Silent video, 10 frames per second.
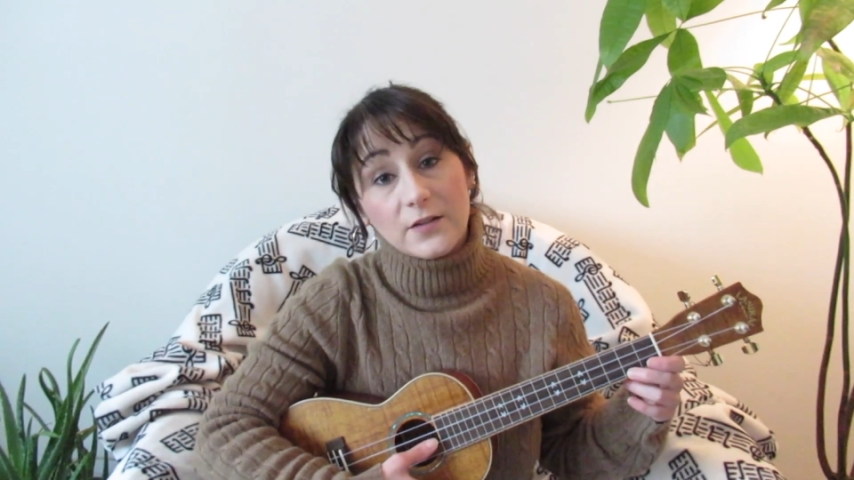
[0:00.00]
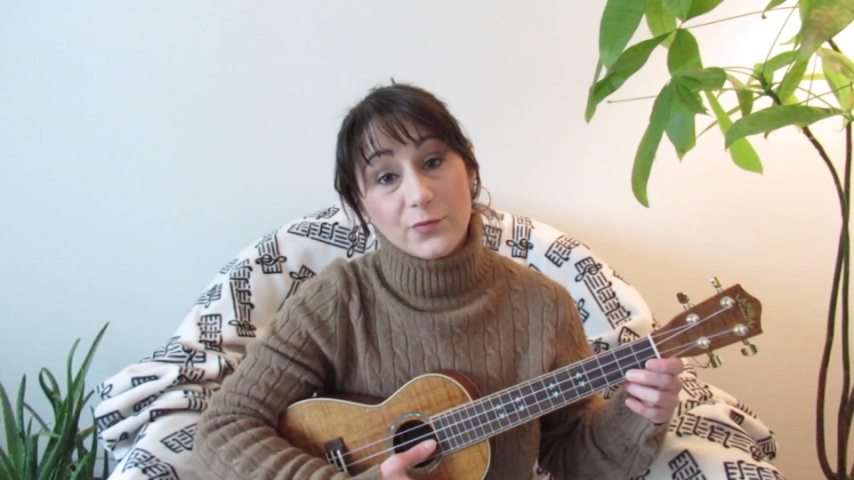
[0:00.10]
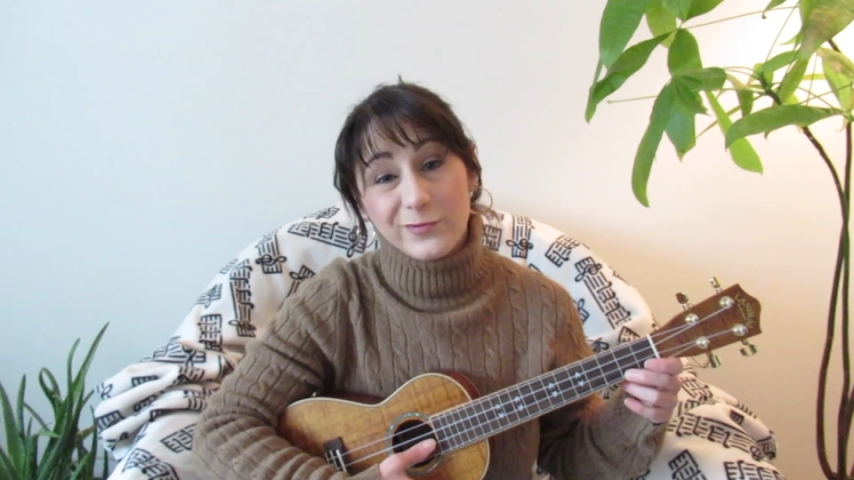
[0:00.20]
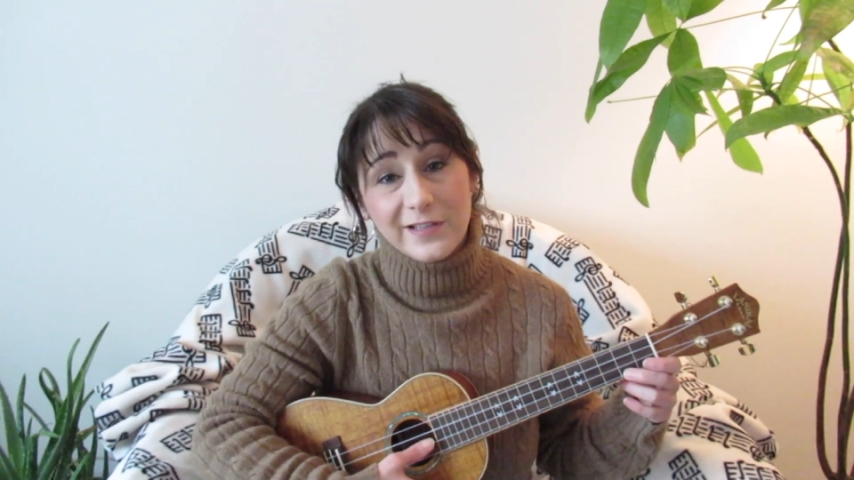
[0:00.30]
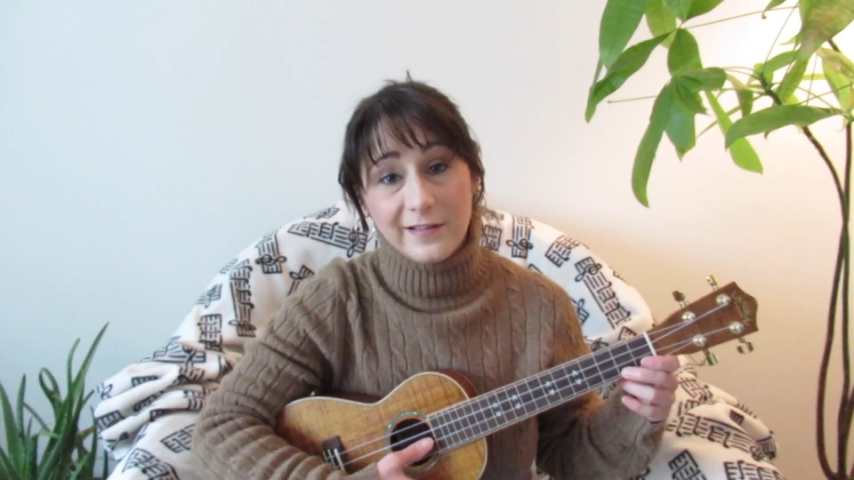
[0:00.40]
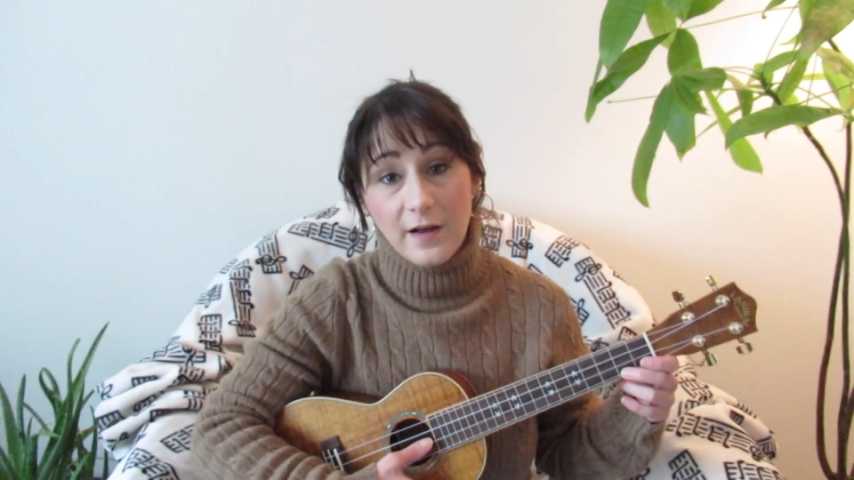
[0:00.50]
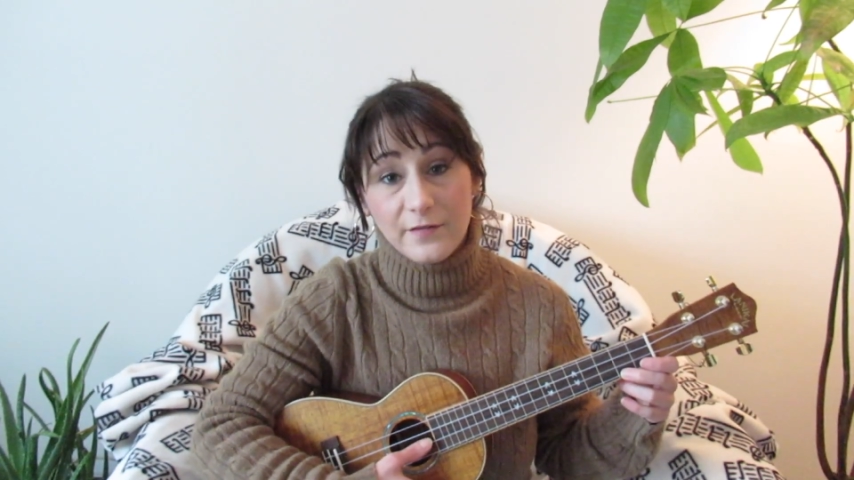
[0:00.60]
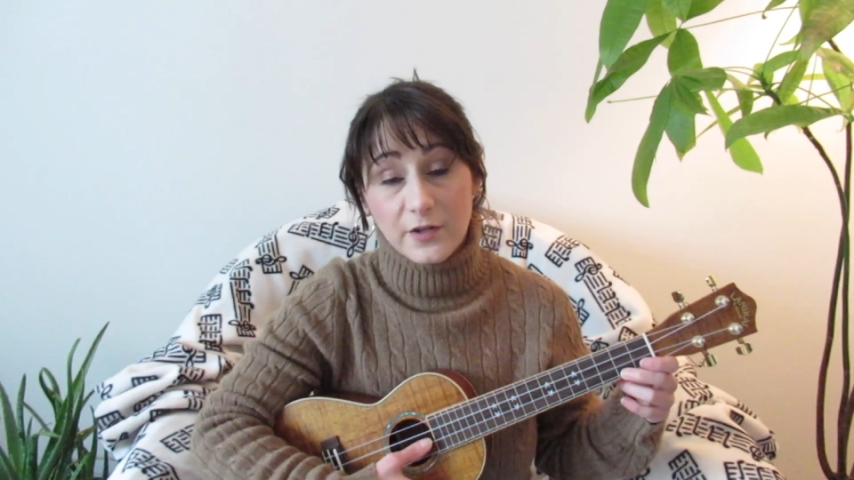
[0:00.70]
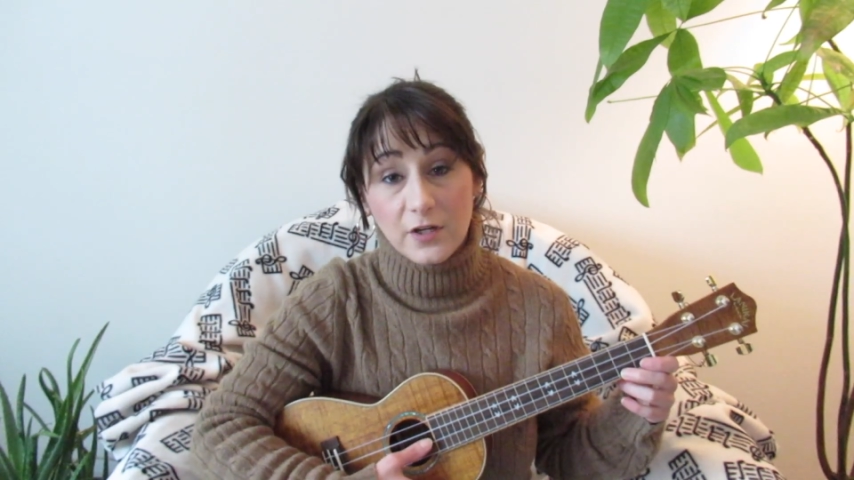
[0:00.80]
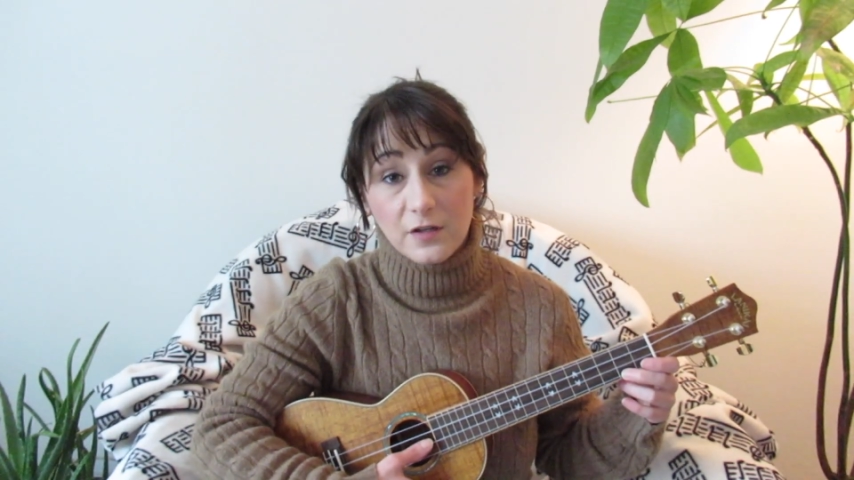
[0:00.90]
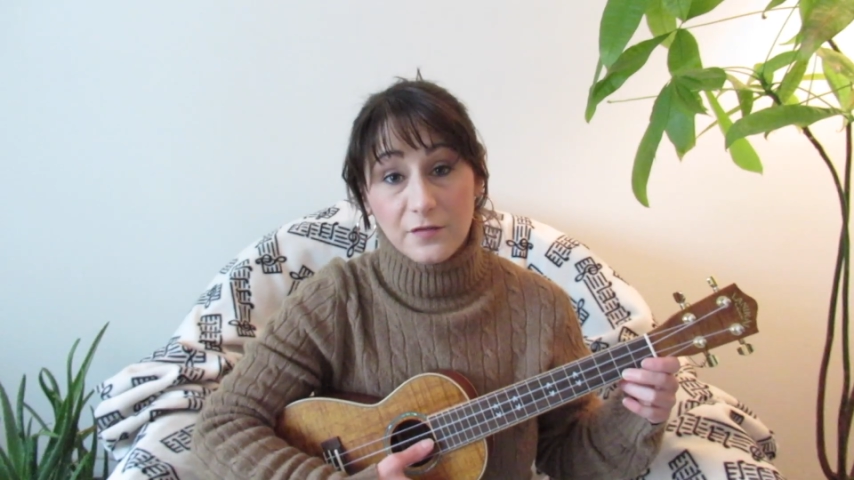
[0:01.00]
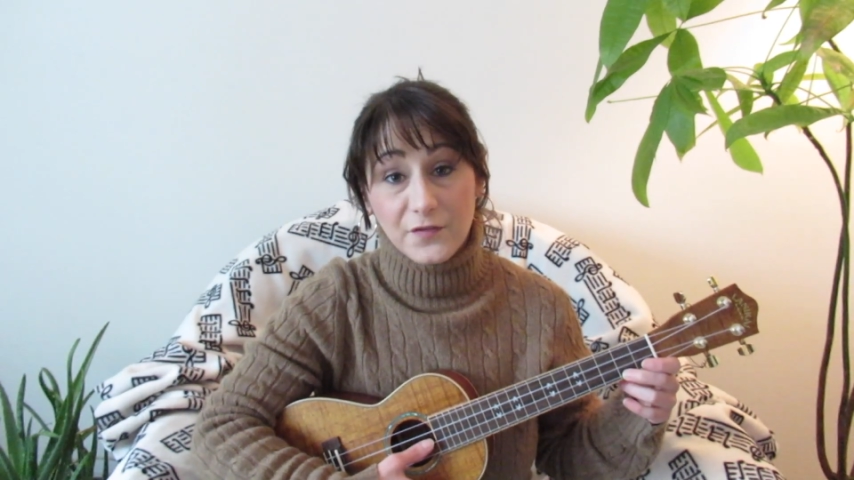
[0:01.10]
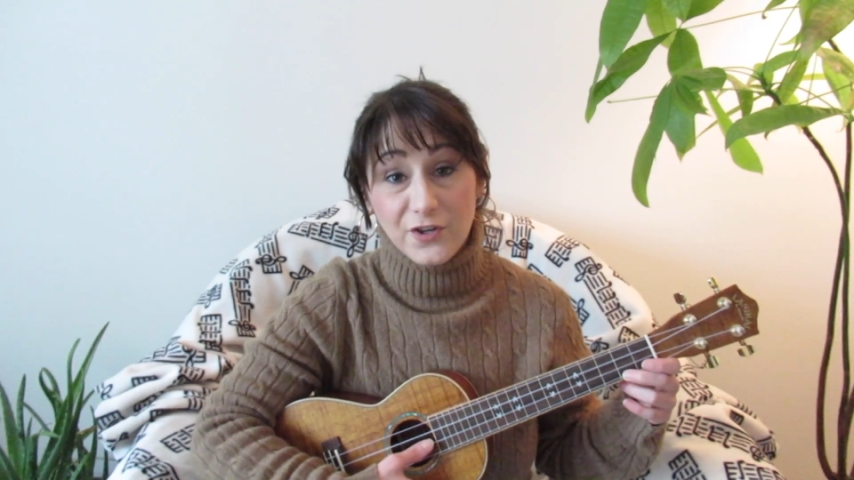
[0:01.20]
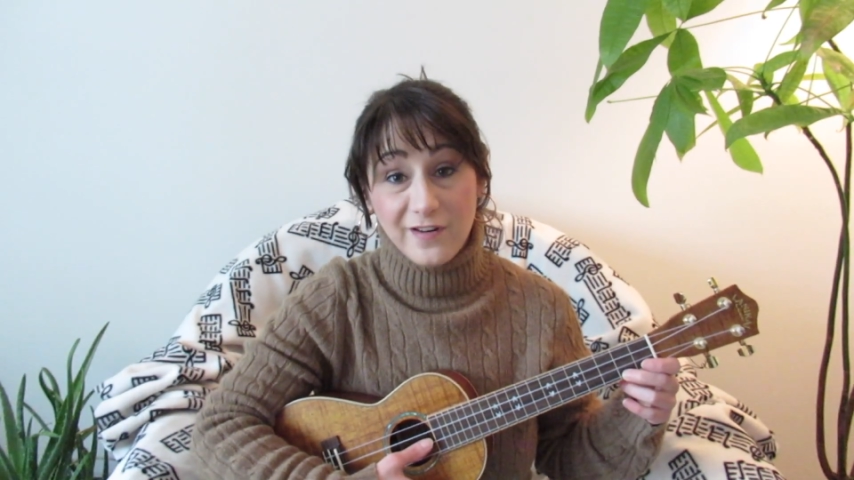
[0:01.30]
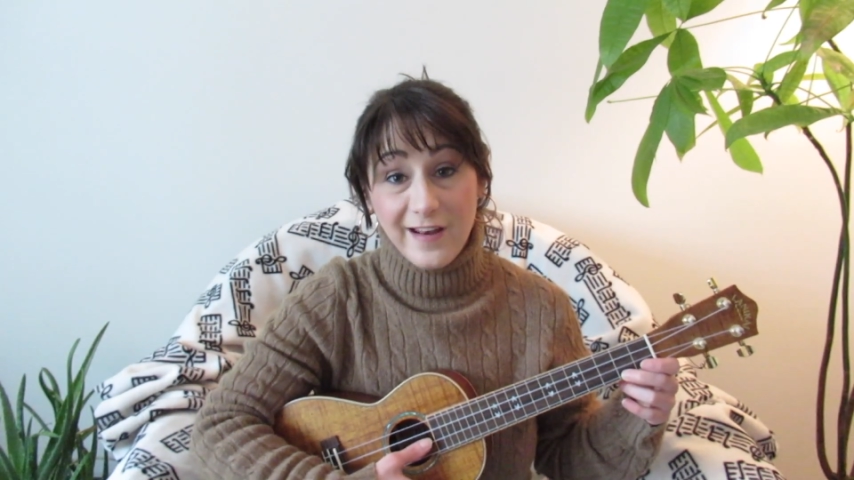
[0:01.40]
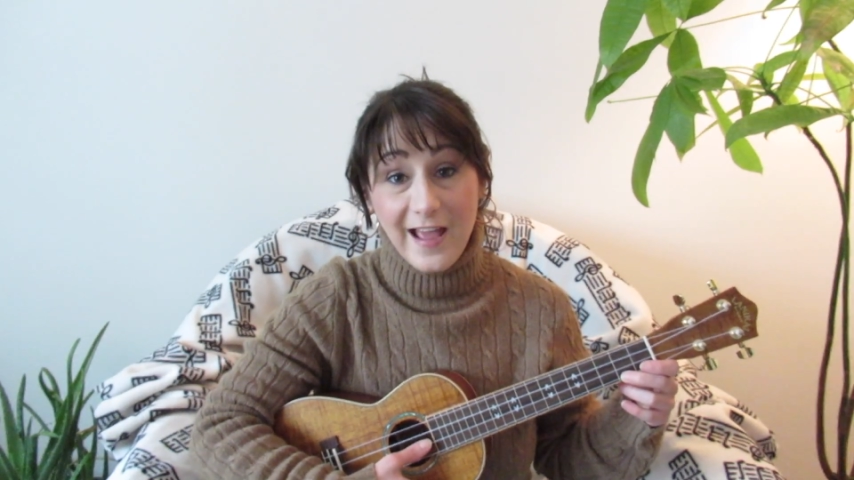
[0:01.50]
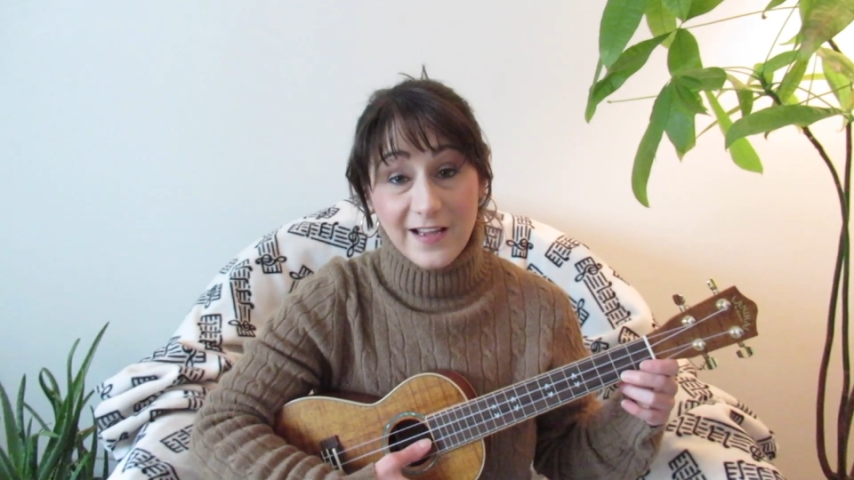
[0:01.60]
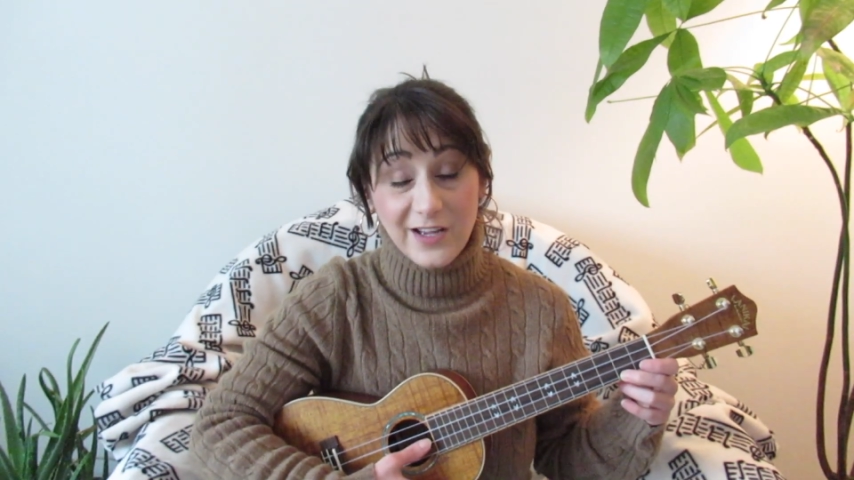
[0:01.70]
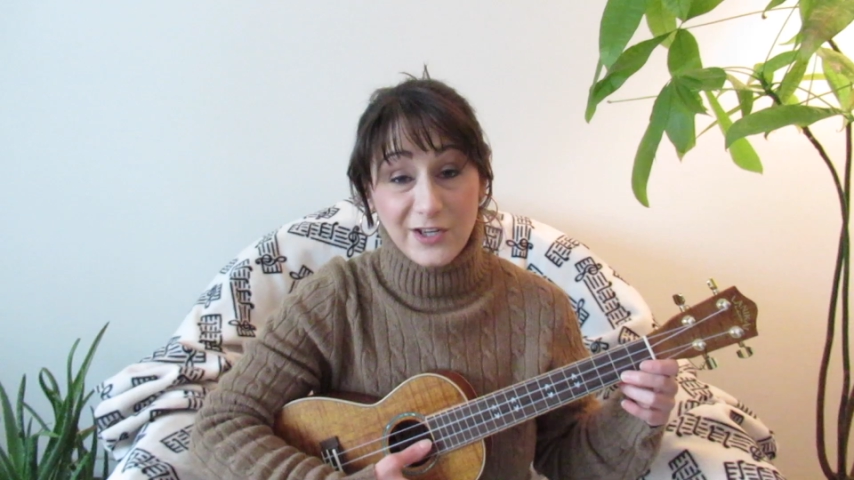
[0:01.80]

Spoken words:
it's really not very good for your neck